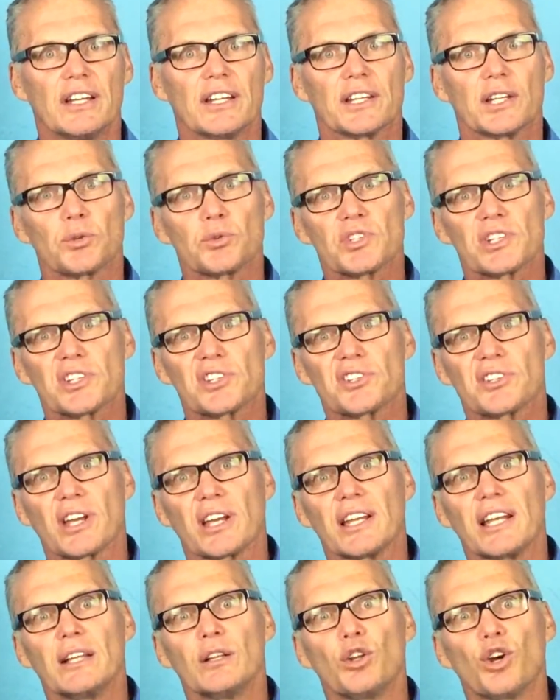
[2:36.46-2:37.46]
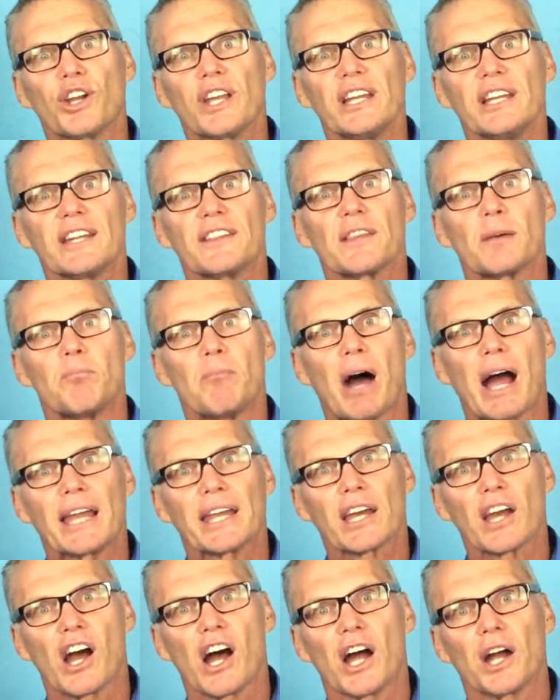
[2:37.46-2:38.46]
There was a study looking at the
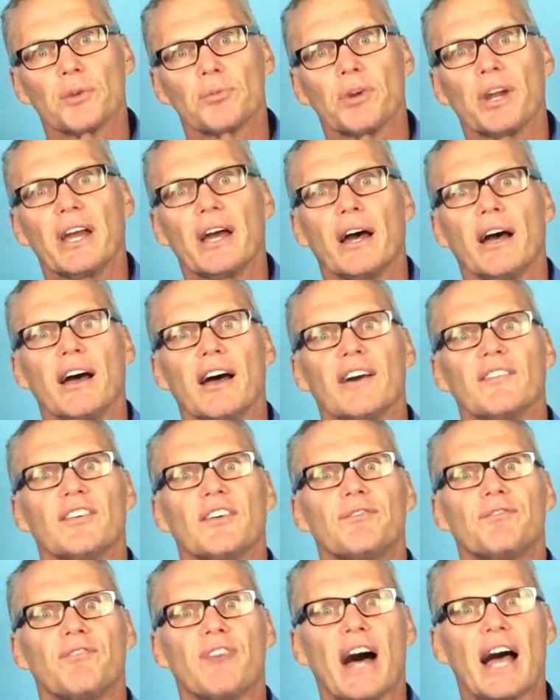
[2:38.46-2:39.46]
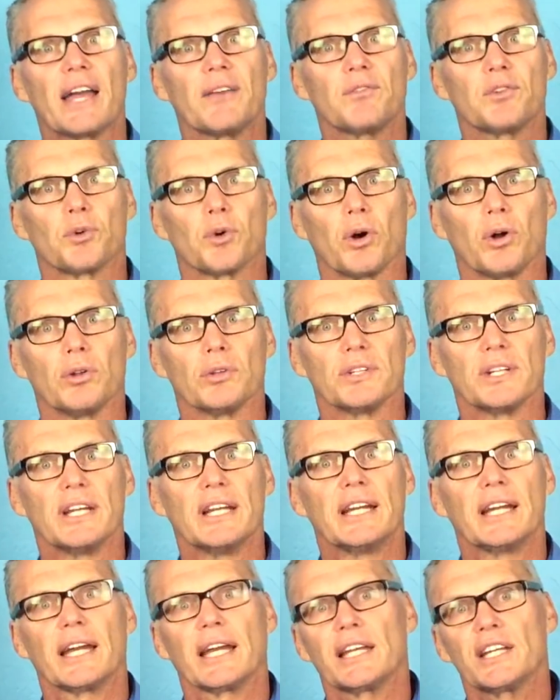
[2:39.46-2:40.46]
mitochondria of a five year old,
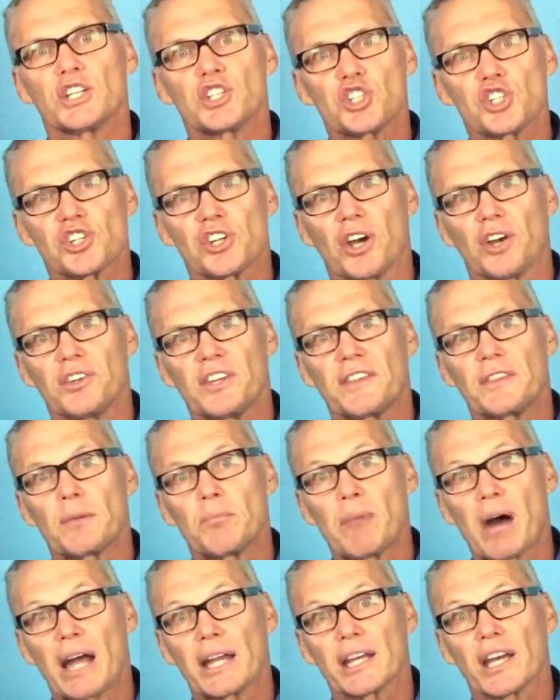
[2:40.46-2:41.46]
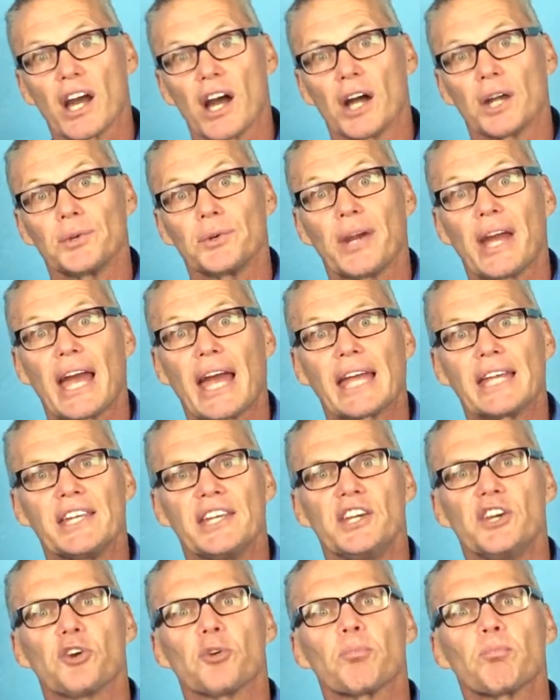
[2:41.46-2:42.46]
and it showed that the mitochondria had
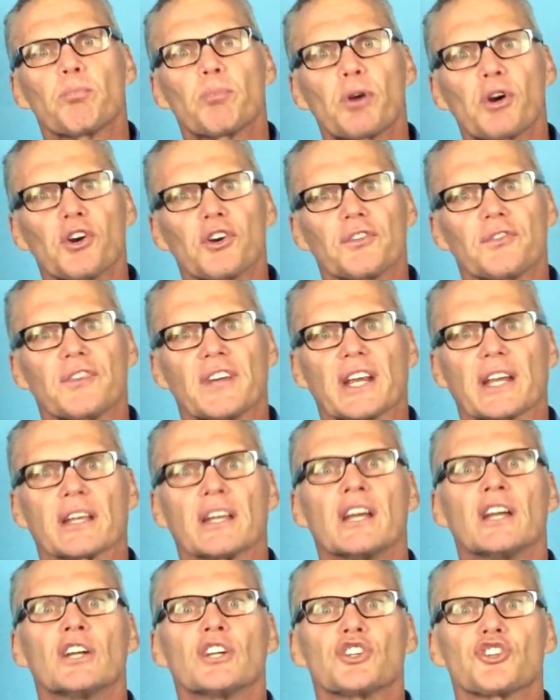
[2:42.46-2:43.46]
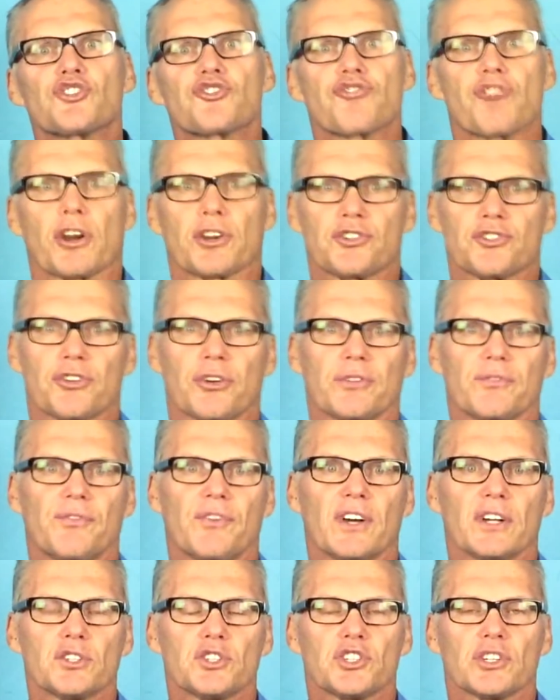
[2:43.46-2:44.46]
near perfect structure and
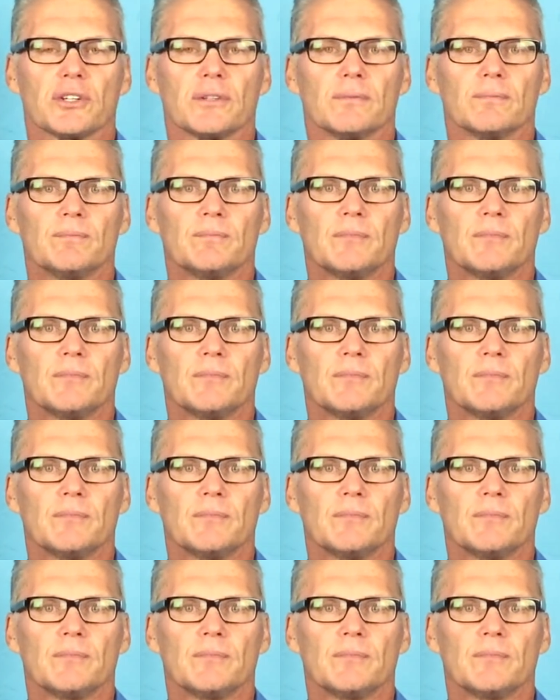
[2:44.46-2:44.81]
function.